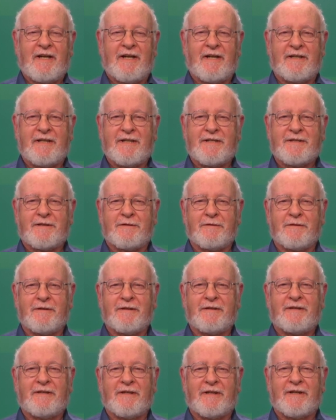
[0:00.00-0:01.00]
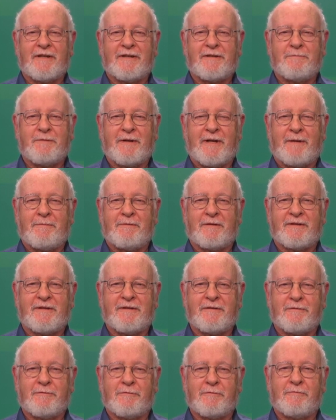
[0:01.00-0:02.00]
and it's good to be able
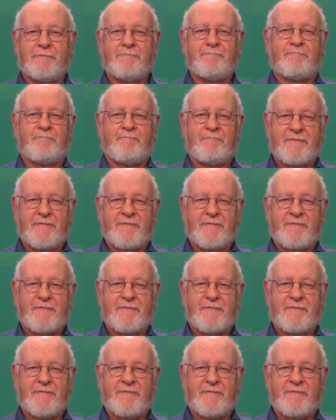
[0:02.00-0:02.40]
to